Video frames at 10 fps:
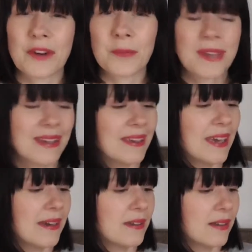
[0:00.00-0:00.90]
from Yankee
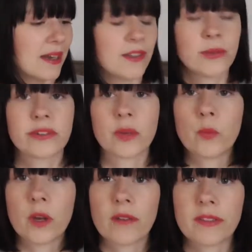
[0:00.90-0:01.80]
Candle, I used up
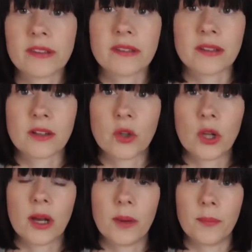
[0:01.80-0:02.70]
one of these
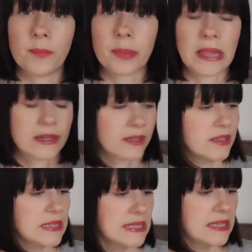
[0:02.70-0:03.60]
little
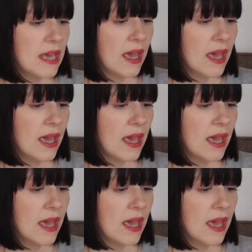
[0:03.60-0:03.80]
plug-ins,